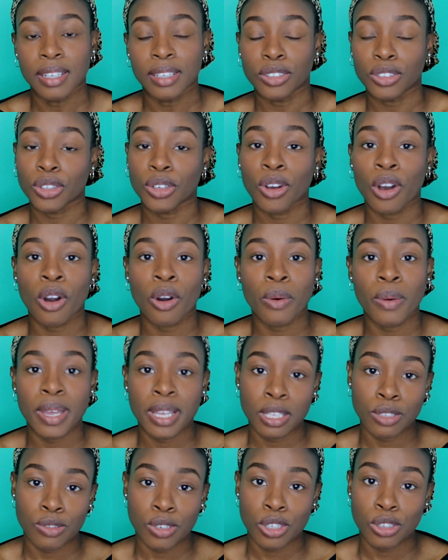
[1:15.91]
The goal
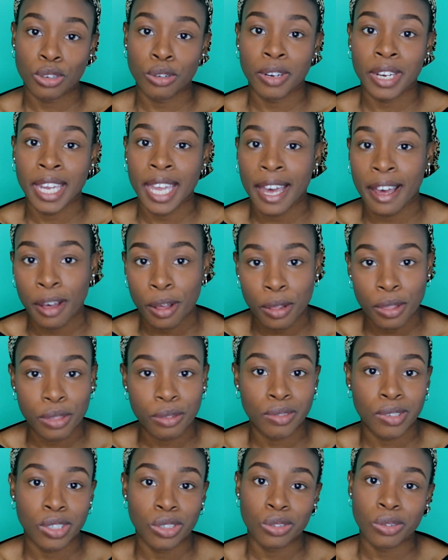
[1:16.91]
is restoring health,
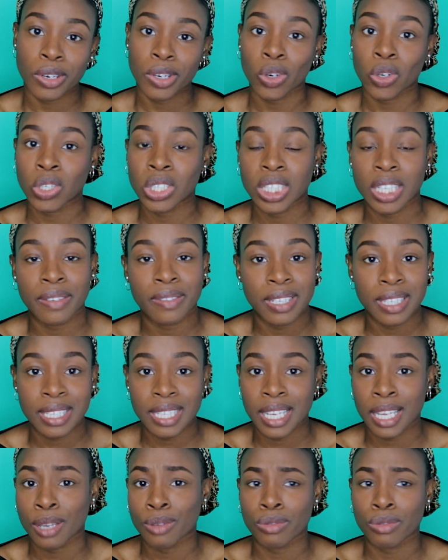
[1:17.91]
restoring longevity,